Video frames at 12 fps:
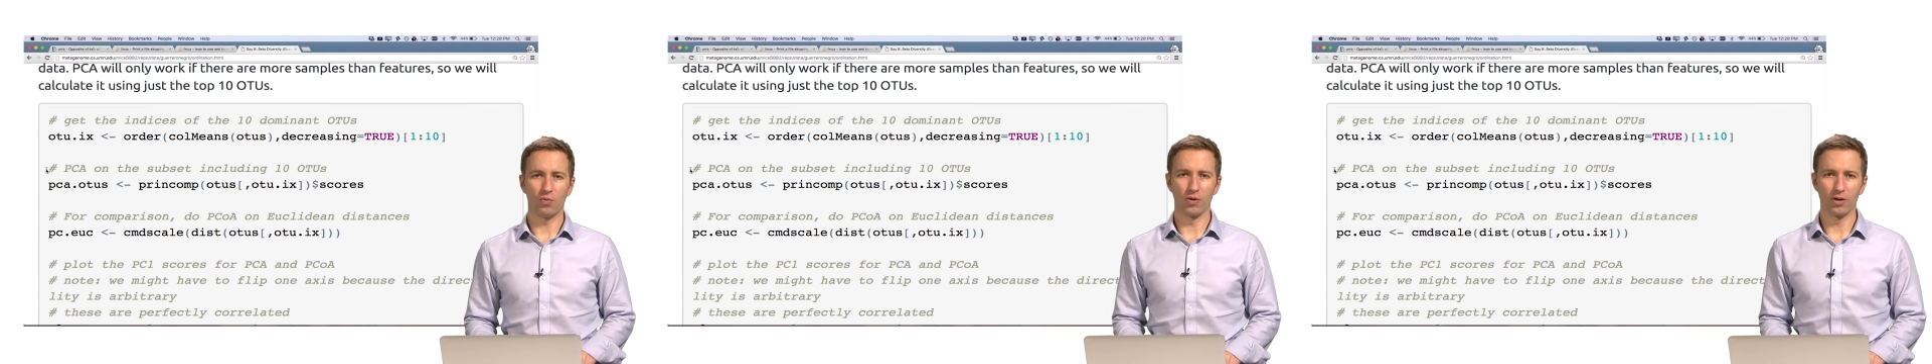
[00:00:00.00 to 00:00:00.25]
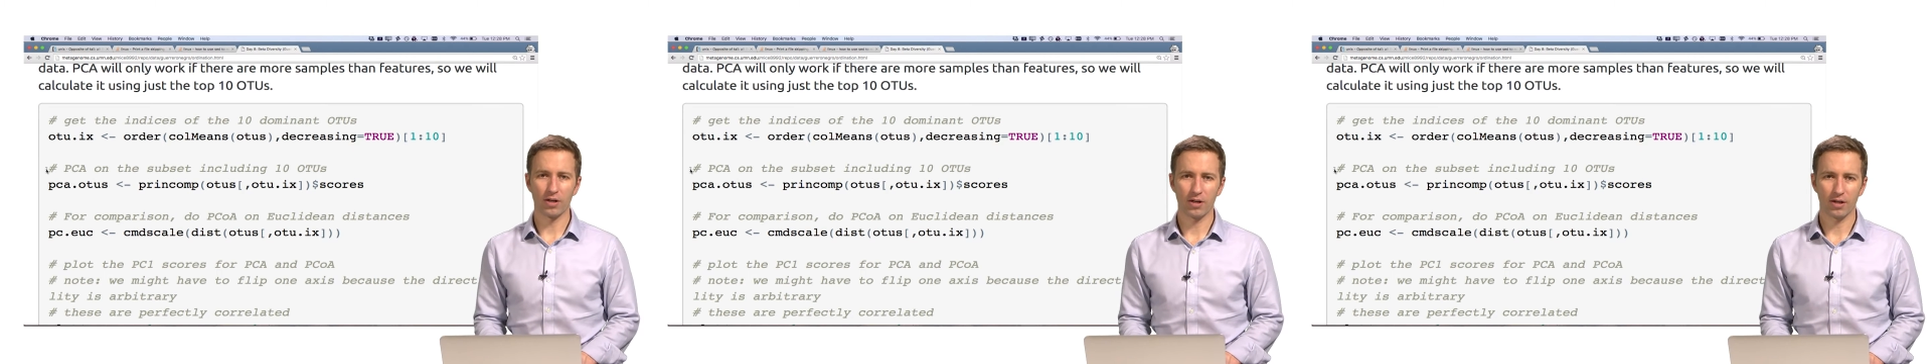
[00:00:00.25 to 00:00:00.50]

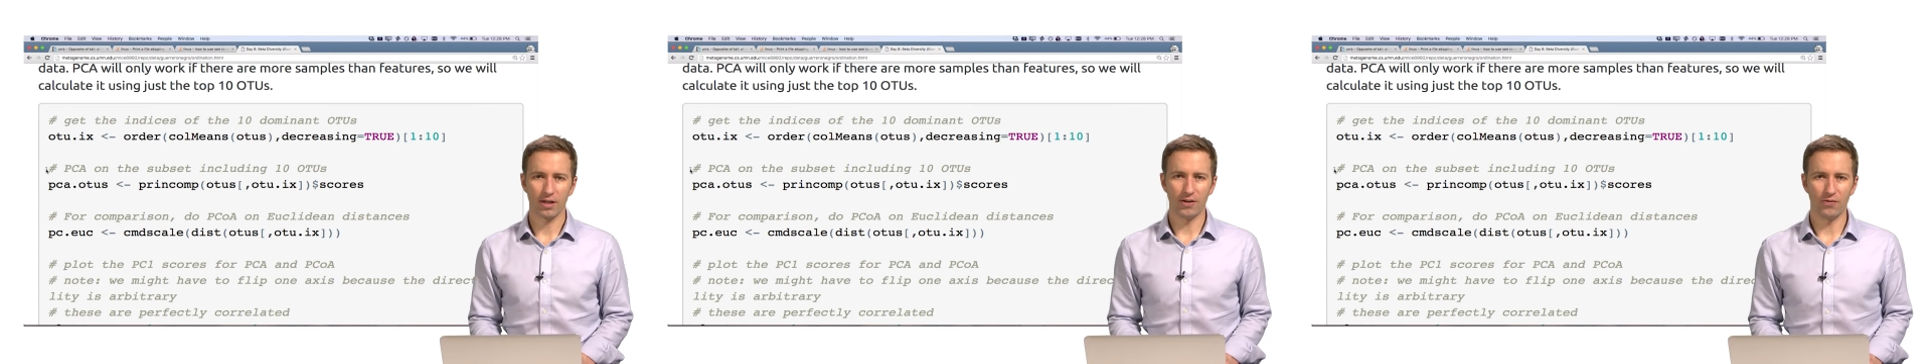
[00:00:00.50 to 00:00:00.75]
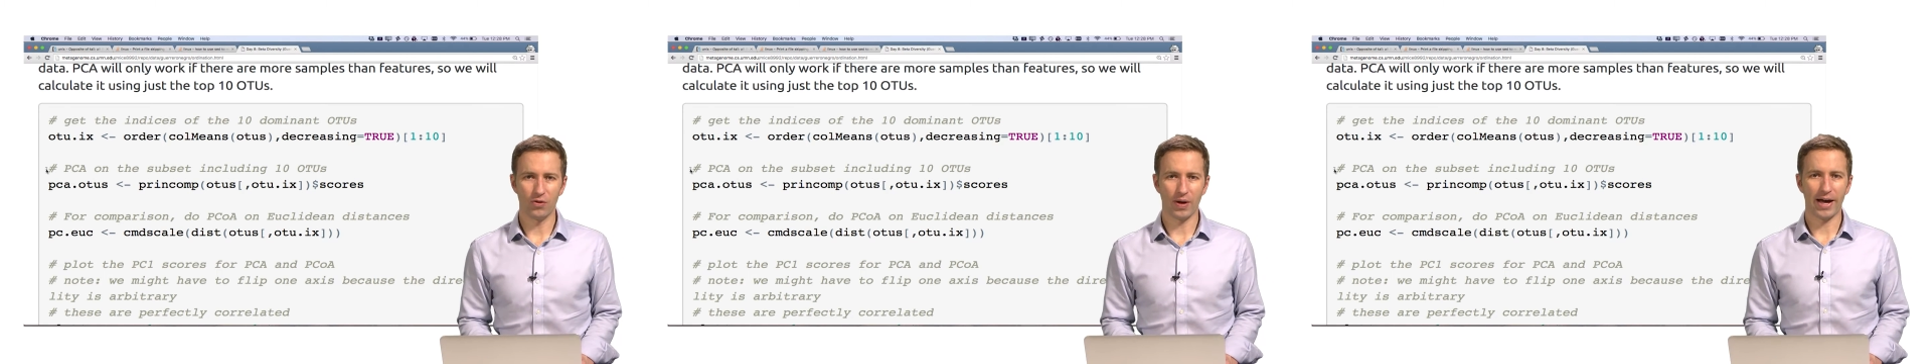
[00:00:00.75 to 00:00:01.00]
work
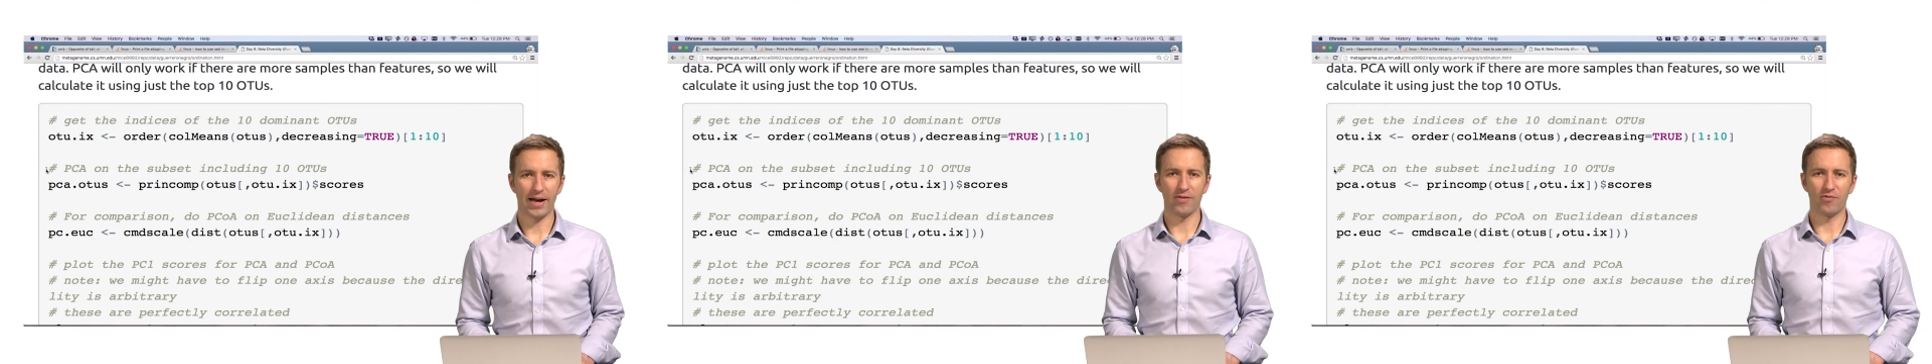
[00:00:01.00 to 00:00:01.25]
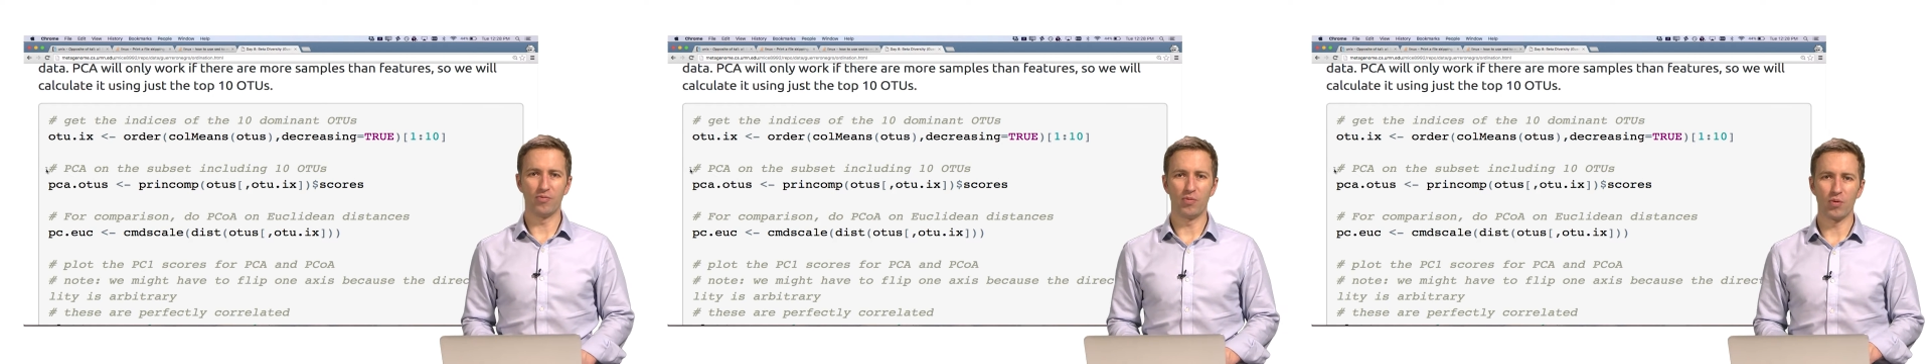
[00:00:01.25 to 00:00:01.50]
if you
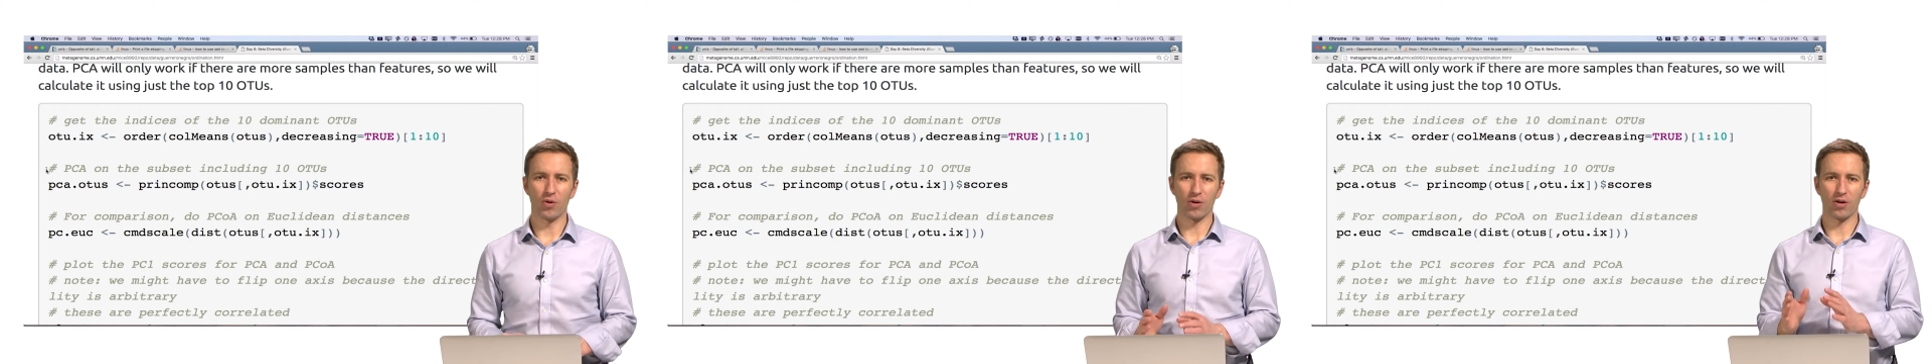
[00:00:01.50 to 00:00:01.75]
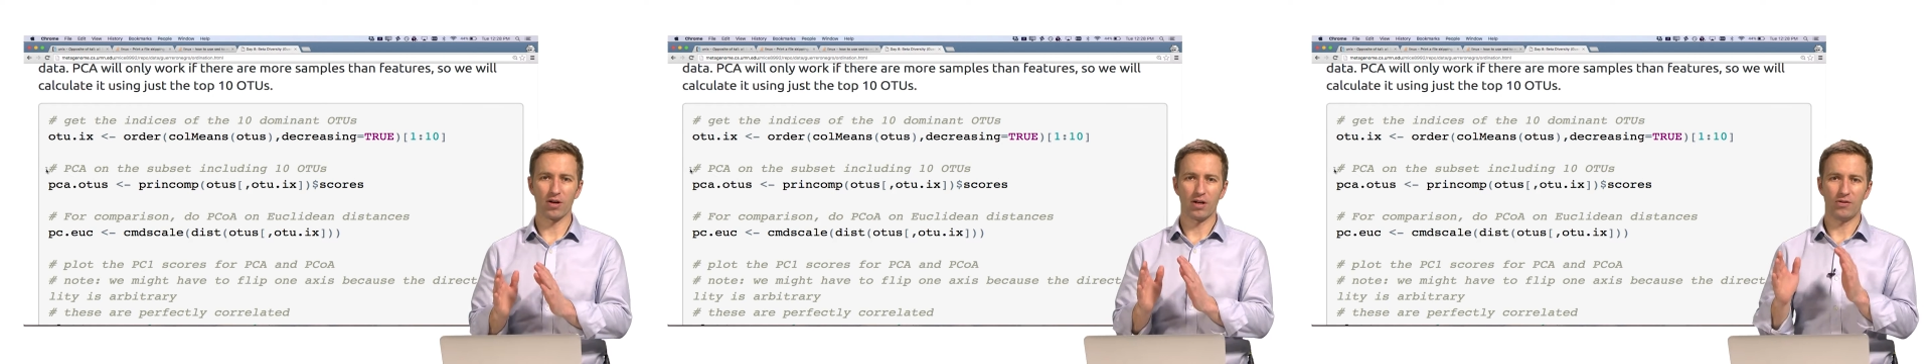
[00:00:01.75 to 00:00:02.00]
have
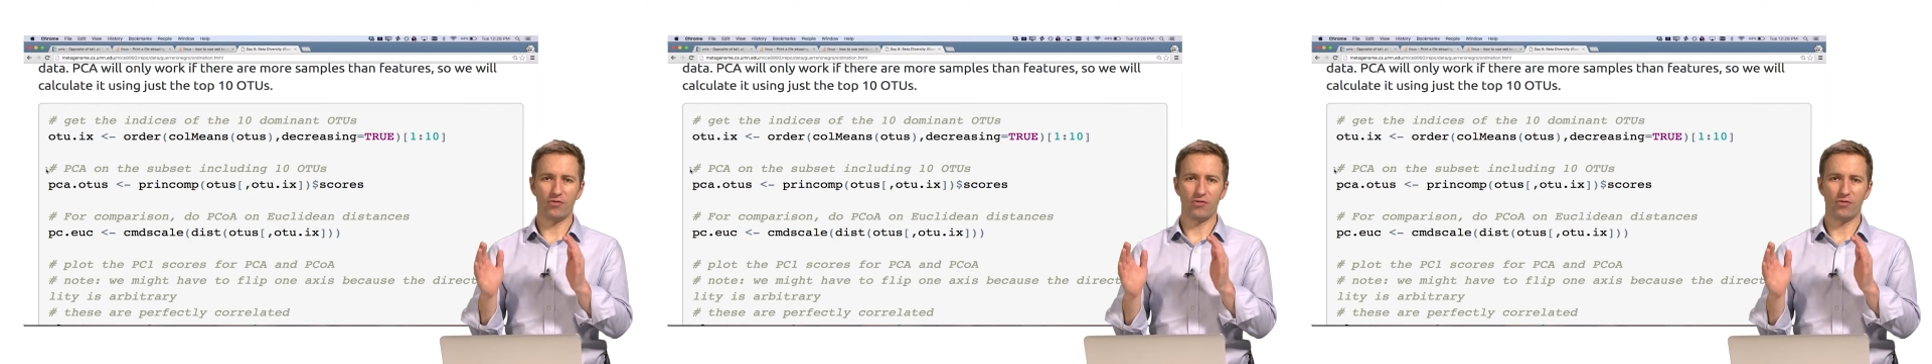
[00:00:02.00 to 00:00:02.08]
more